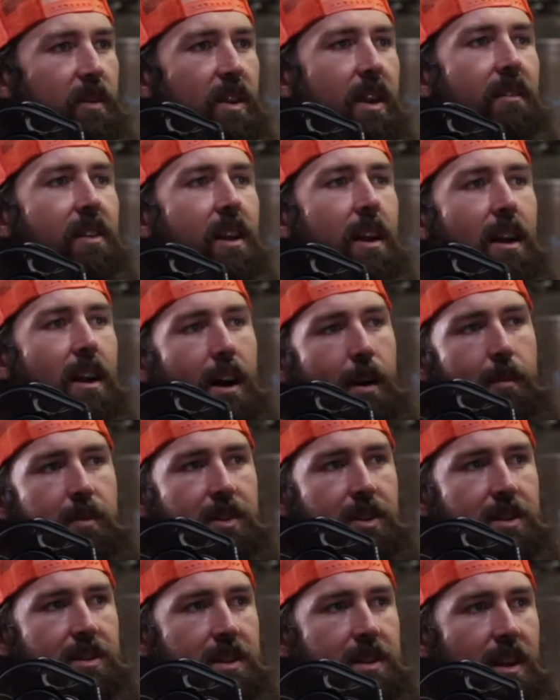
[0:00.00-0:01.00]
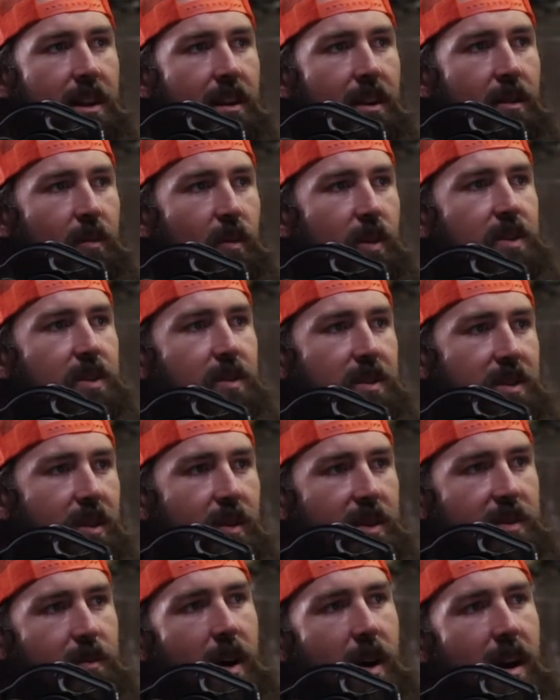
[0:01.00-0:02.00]
You have a lot of options there, which was
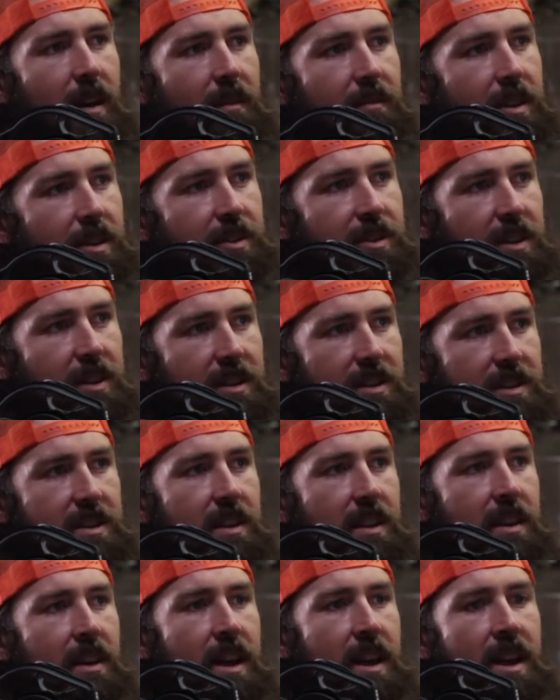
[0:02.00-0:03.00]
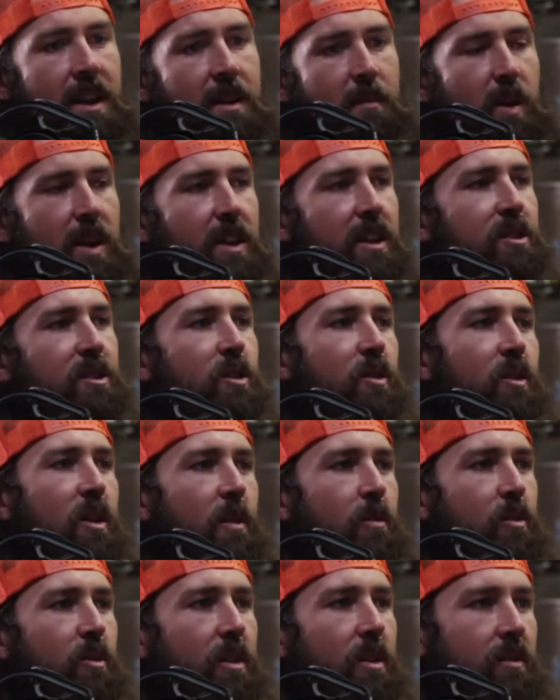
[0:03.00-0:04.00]
always my vision, is to be the
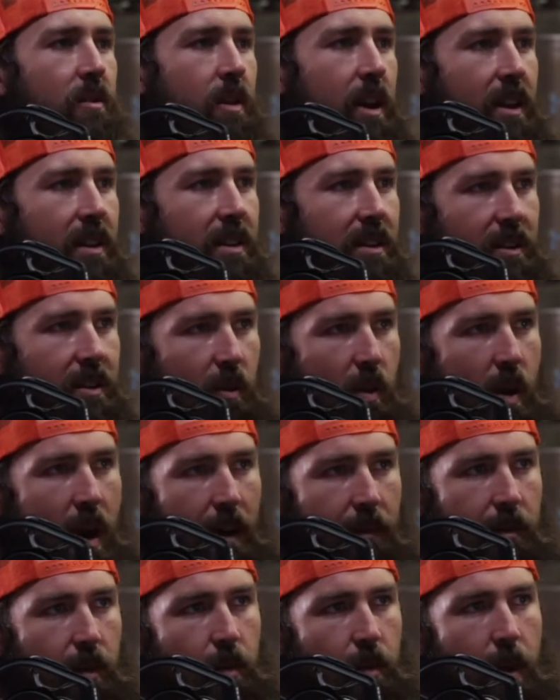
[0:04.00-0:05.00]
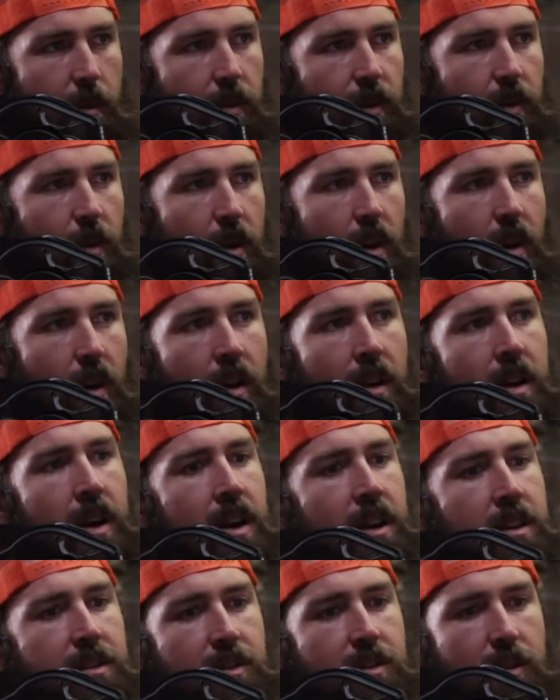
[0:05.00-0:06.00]
do-it-all brewery, right? You have the repertoire
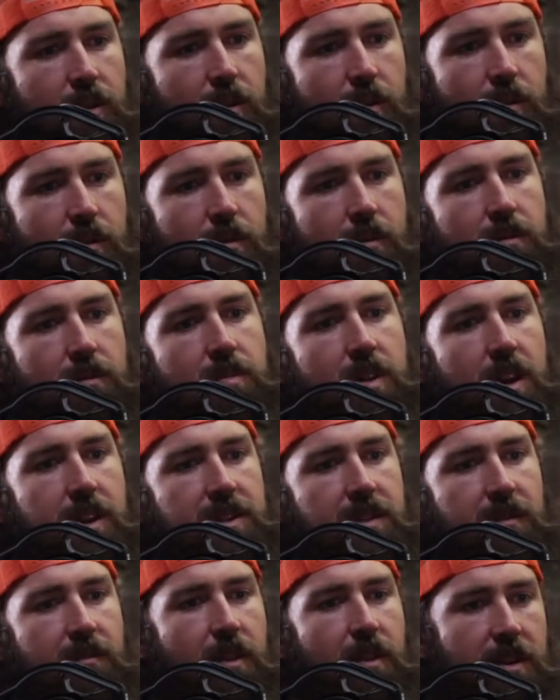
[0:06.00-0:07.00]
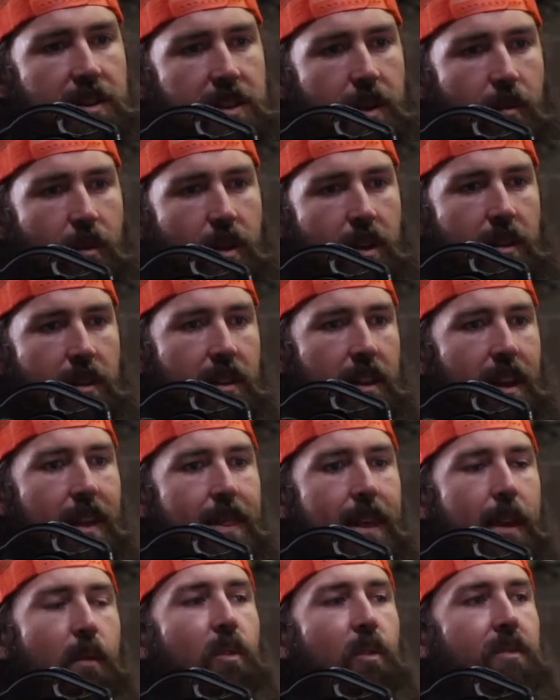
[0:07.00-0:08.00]
to place in front of someone,
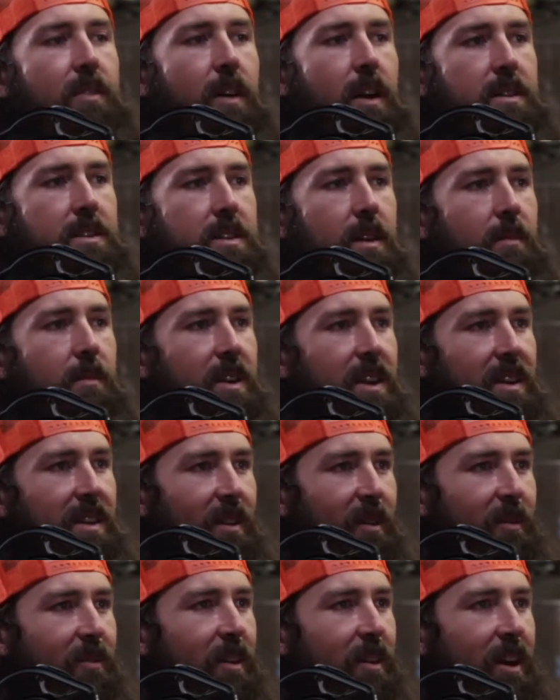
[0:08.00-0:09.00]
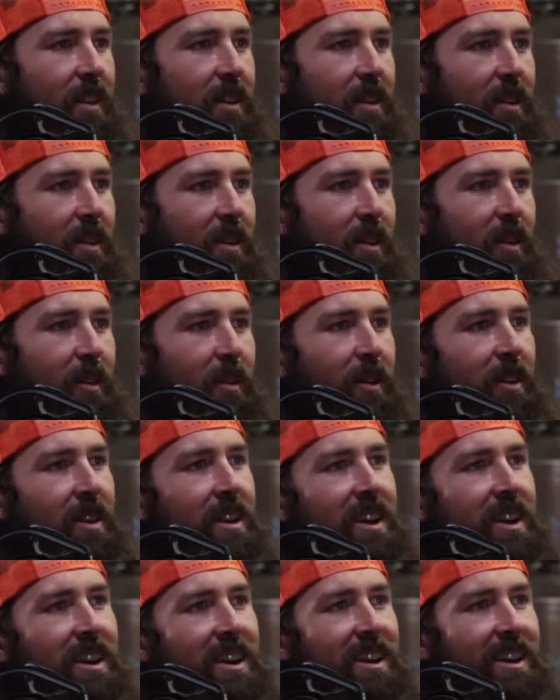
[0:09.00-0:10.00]
and they will find something. They'll find their own
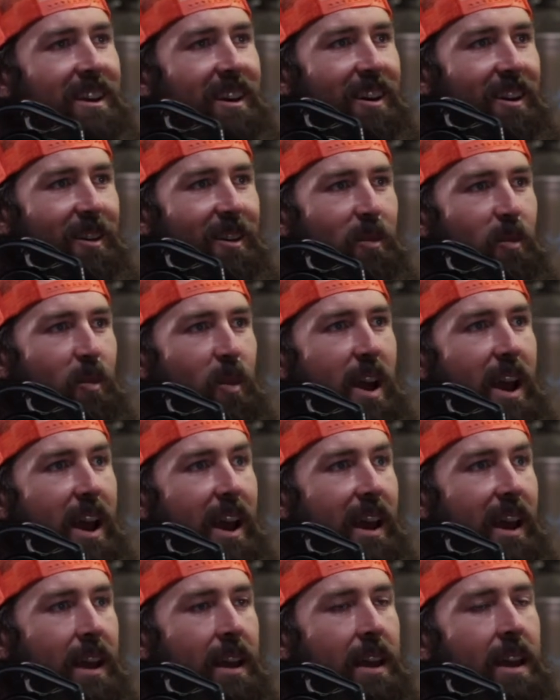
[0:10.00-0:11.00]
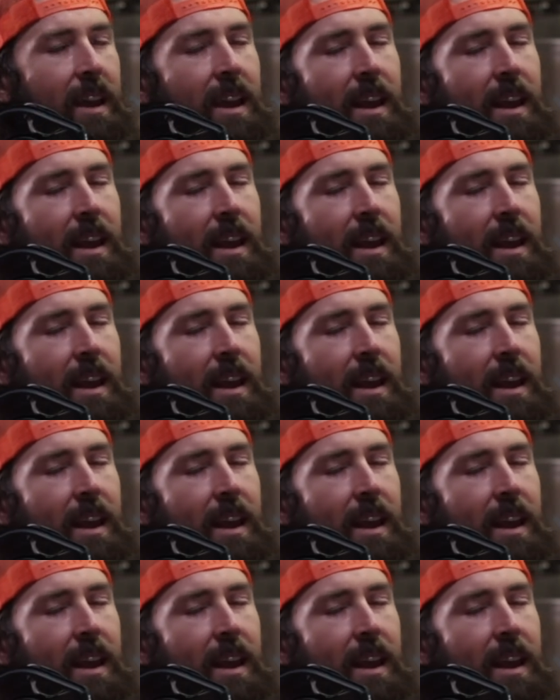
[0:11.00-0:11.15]
way.